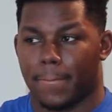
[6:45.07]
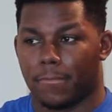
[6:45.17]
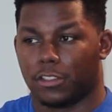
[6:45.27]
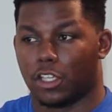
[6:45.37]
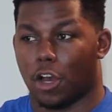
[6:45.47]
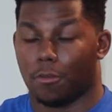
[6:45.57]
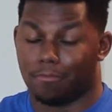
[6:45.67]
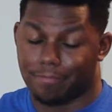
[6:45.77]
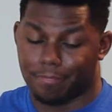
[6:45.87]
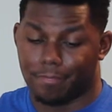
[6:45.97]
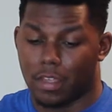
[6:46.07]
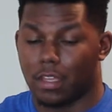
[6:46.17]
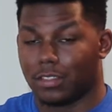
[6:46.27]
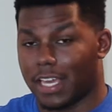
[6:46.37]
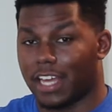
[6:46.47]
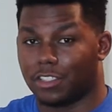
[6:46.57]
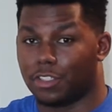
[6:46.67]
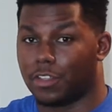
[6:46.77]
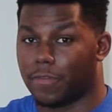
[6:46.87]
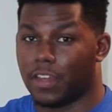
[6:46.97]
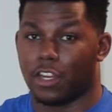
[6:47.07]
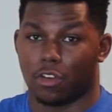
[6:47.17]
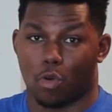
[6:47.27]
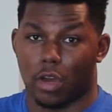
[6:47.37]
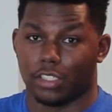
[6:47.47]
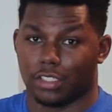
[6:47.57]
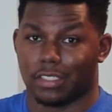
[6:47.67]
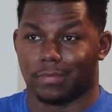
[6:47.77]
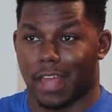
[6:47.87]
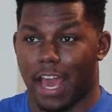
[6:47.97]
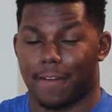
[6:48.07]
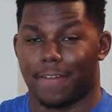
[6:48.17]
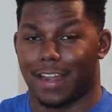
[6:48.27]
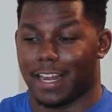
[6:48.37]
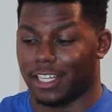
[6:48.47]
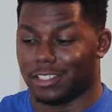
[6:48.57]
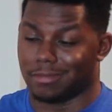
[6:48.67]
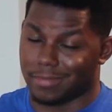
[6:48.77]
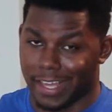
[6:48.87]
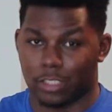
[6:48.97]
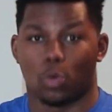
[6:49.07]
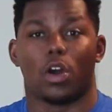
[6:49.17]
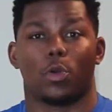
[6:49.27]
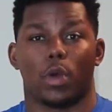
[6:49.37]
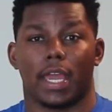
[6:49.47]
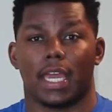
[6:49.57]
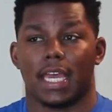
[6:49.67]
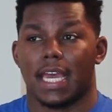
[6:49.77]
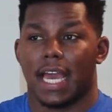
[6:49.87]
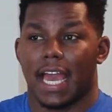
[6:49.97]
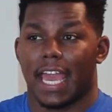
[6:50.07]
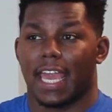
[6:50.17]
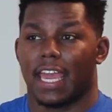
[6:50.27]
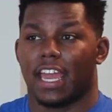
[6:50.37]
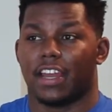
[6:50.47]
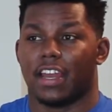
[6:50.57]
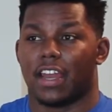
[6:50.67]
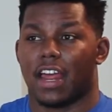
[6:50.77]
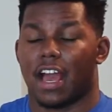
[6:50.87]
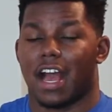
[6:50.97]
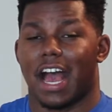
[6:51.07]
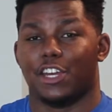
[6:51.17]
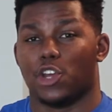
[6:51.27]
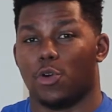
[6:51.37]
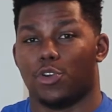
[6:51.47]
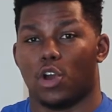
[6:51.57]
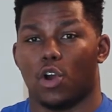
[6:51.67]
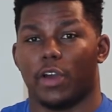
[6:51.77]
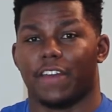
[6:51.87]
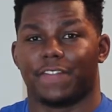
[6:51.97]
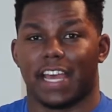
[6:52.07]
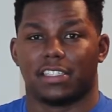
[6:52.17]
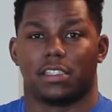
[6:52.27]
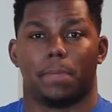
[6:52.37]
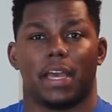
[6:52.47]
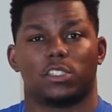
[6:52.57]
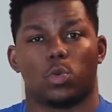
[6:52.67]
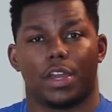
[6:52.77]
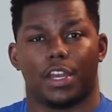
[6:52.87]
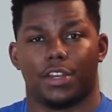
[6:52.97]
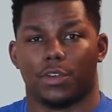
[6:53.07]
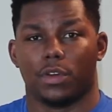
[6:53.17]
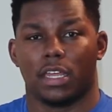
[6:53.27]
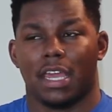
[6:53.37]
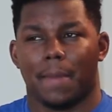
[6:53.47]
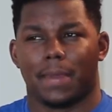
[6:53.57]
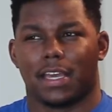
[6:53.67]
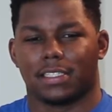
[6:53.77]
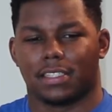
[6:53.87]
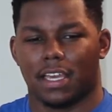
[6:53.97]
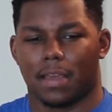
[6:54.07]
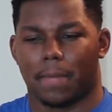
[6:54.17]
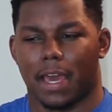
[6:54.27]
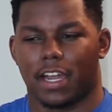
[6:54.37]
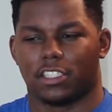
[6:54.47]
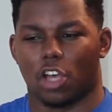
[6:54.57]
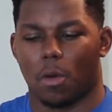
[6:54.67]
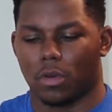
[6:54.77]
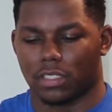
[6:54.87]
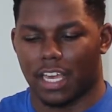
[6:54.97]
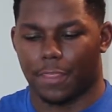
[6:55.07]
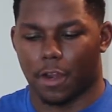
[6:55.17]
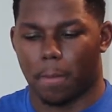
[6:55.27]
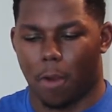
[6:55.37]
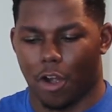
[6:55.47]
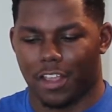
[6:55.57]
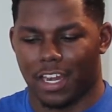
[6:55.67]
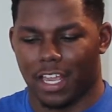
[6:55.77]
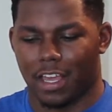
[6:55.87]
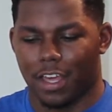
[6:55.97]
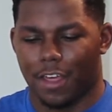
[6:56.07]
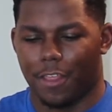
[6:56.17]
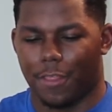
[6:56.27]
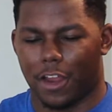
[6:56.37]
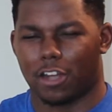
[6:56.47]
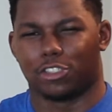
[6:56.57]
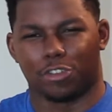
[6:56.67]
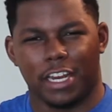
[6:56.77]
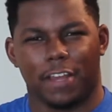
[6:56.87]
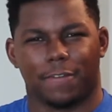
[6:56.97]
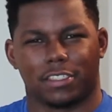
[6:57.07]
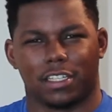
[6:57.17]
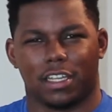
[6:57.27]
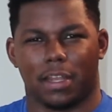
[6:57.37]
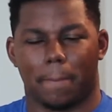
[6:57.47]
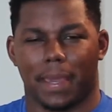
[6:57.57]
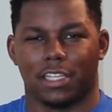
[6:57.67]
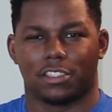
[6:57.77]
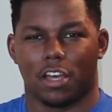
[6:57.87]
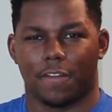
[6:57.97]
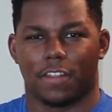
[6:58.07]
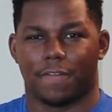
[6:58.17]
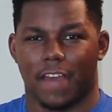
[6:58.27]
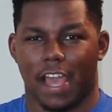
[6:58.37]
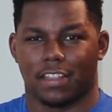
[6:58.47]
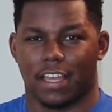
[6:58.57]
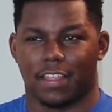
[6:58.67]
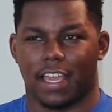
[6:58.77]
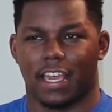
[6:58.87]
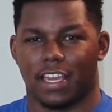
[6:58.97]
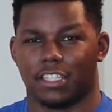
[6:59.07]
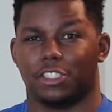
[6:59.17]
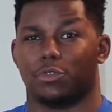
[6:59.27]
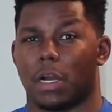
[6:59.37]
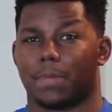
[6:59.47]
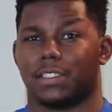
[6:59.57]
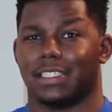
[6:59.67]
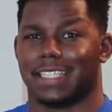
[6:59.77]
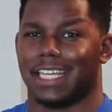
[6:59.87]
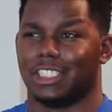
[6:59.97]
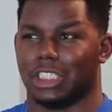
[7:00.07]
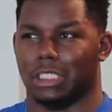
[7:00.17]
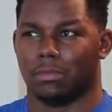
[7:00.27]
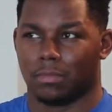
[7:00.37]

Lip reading: So to answer the video question, how to find an agent, that's one way. And I don't know if that's the best way to do it, because think about it, it's almost like they're marketing their training facility based off the fact that they can get you representation.